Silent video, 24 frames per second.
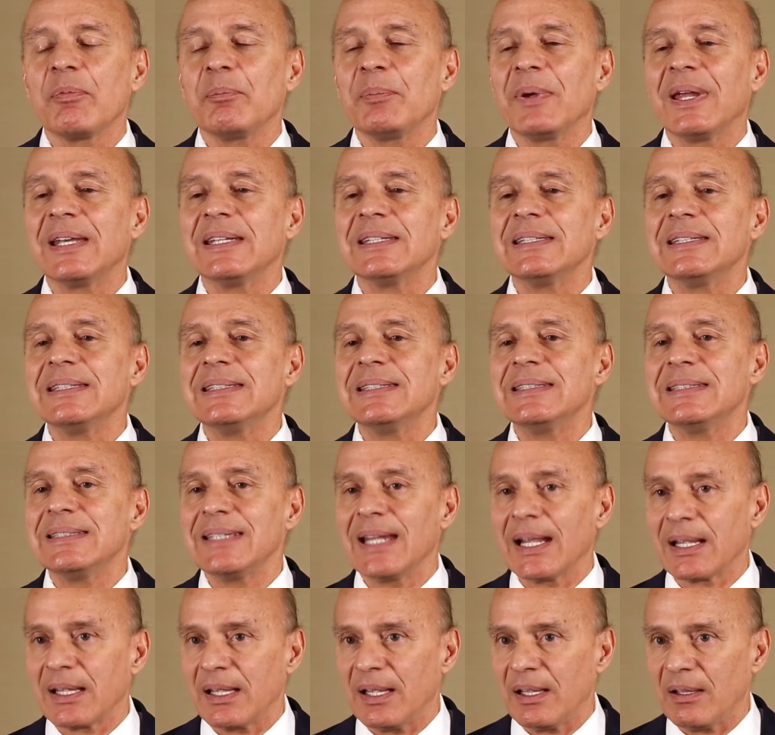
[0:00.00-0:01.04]
spent
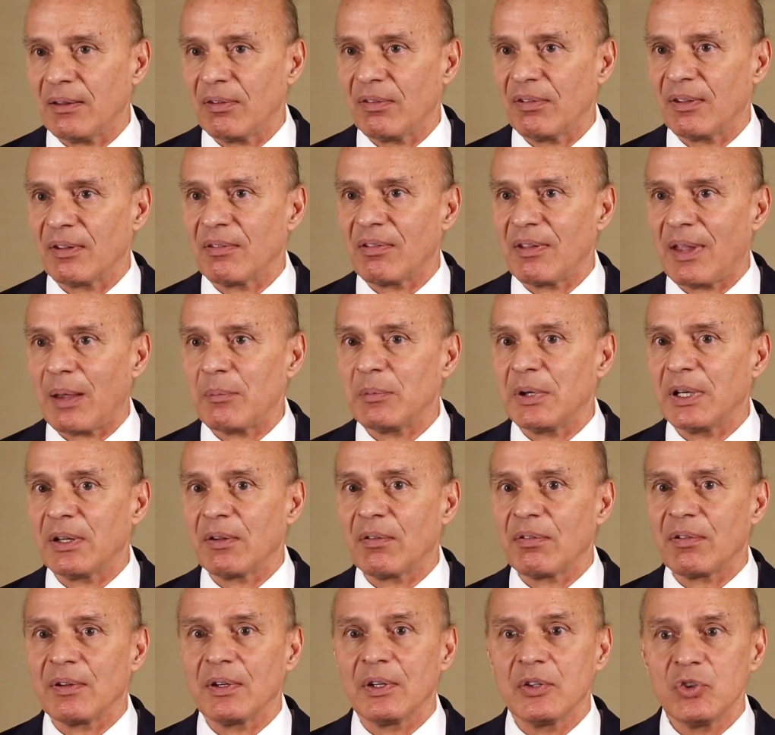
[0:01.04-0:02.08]
decades
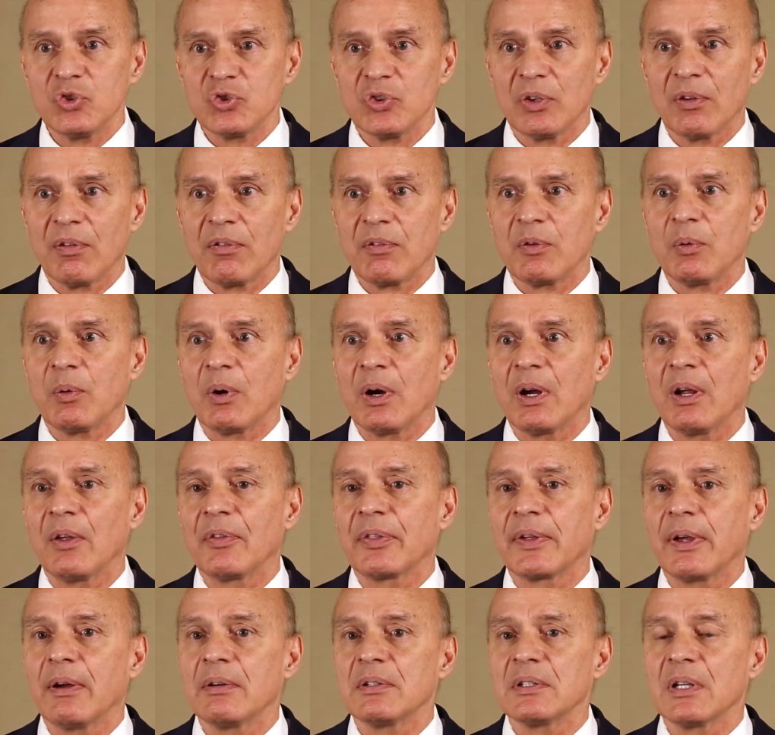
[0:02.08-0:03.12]
examining solutions to our
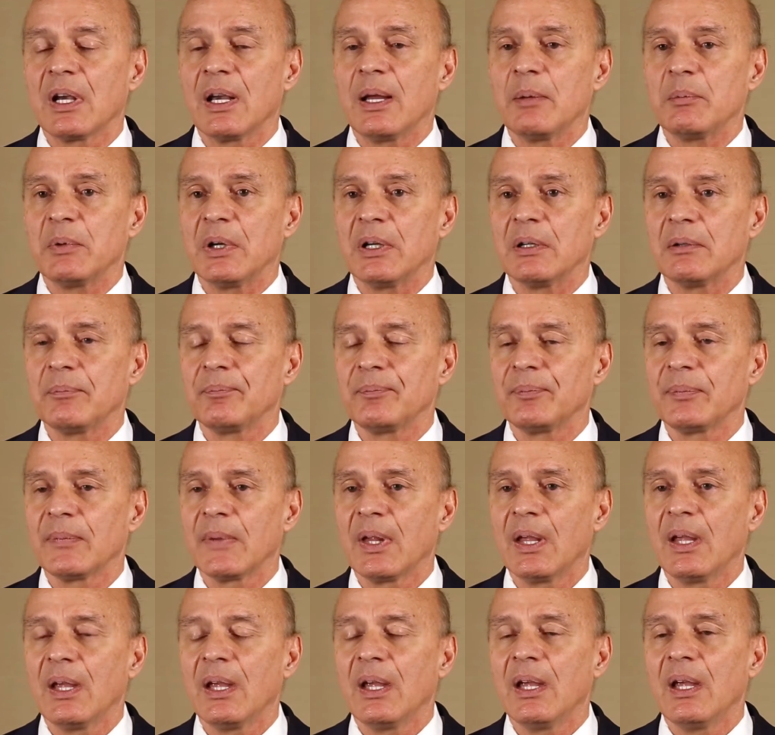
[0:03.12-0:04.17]
healthcare dilemma.
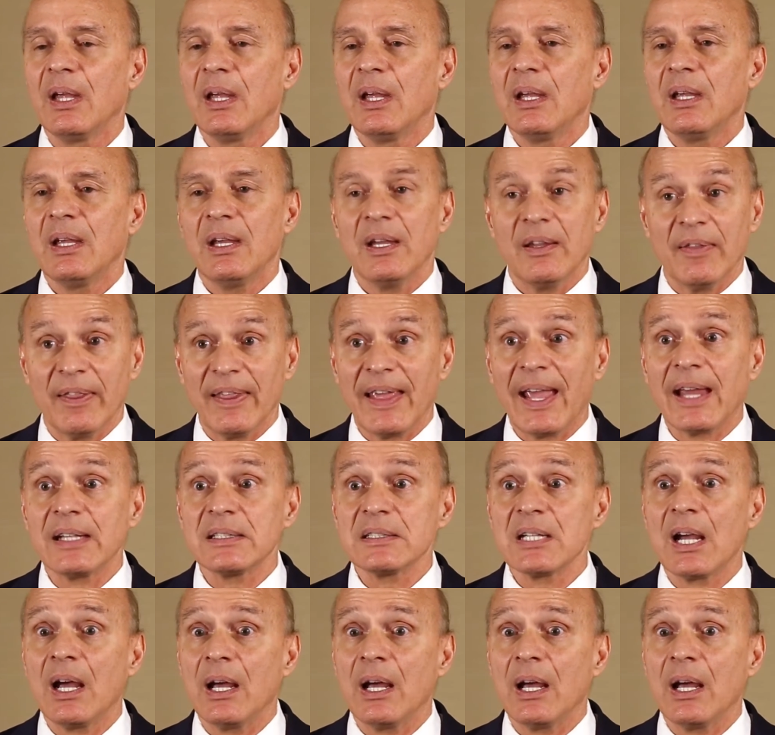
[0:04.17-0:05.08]
In that